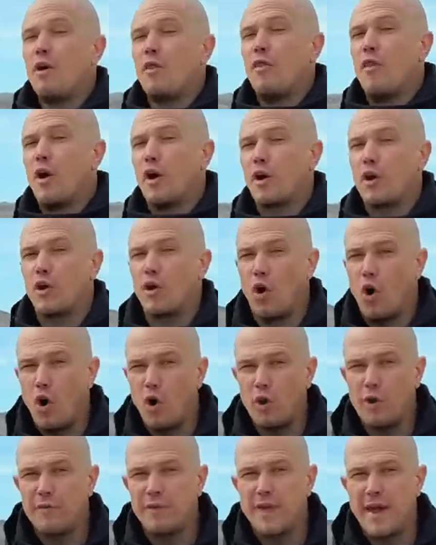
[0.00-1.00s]
the
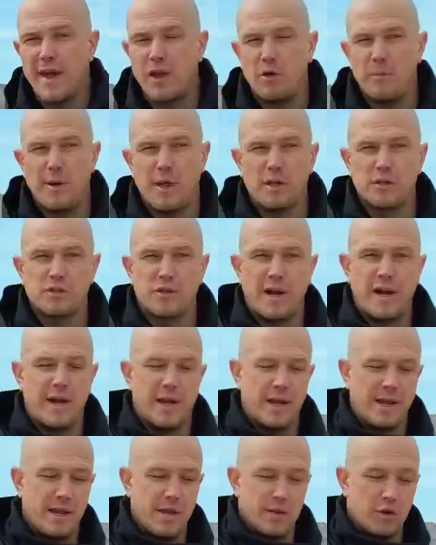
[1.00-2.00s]
goal of kettlebell
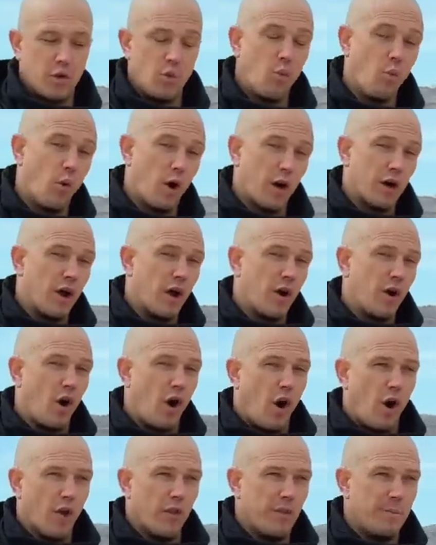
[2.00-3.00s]
training is to work on
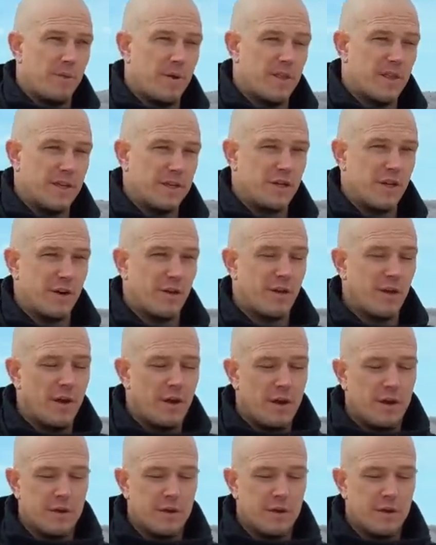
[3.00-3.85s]
all the positions